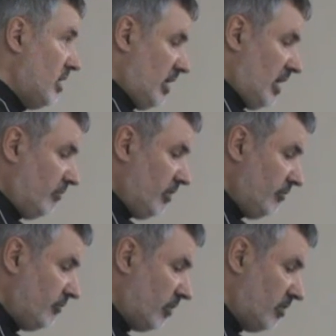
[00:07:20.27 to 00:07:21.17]

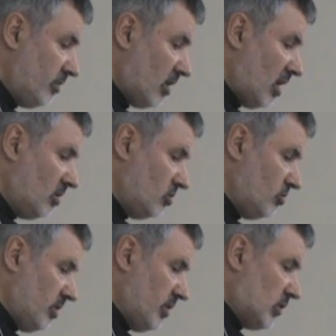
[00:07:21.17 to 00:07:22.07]
Every foreign
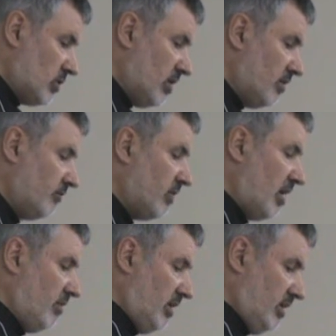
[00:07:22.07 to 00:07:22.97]
country is their
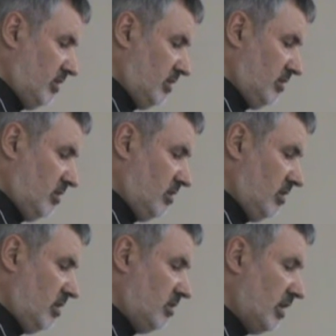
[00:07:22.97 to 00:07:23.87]
fatherland,
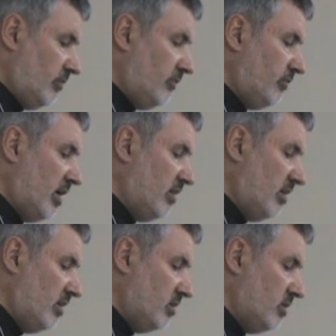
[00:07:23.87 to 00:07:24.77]
and every
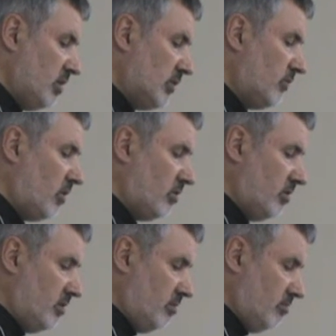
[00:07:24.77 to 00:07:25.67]
fatherland is
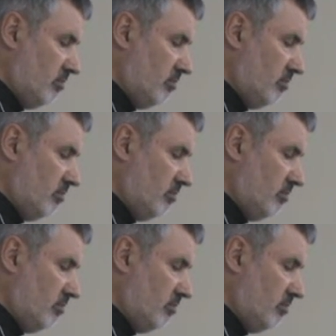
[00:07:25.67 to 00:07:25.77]
foreign.